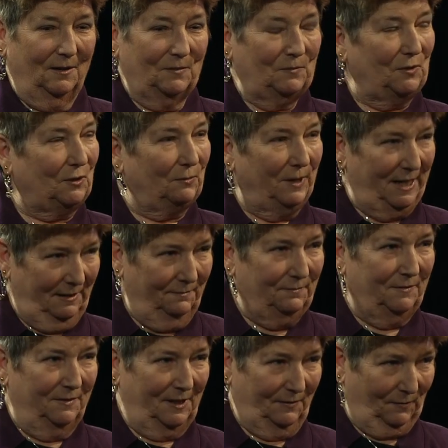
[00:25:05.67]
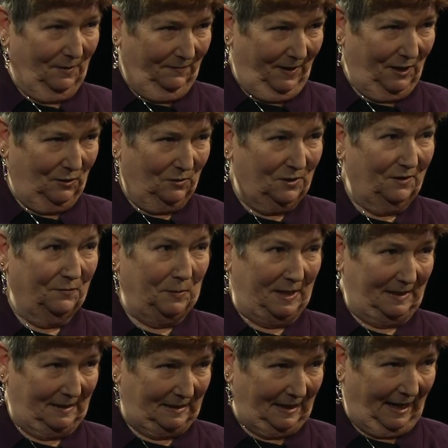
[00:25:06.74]
three different vendors have been
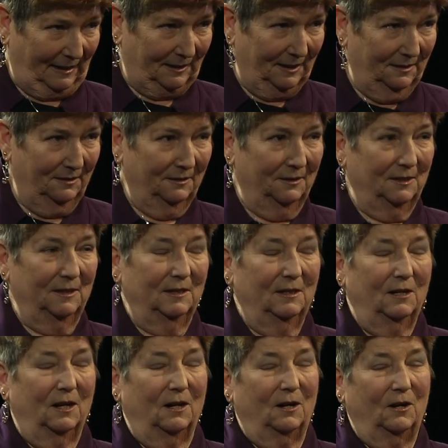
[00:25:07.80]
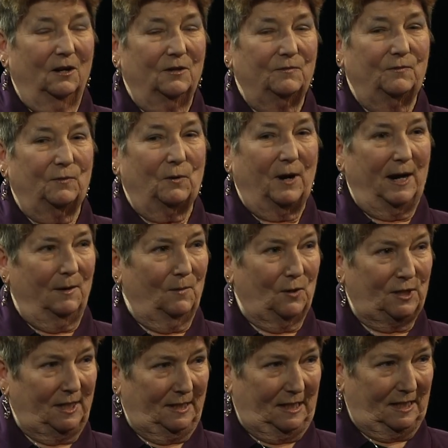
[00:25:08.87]
selected for
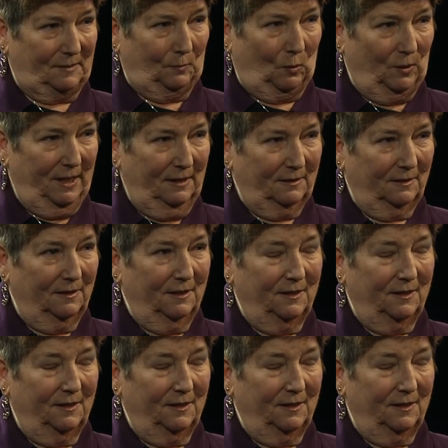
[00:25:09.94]
Amherst at this point.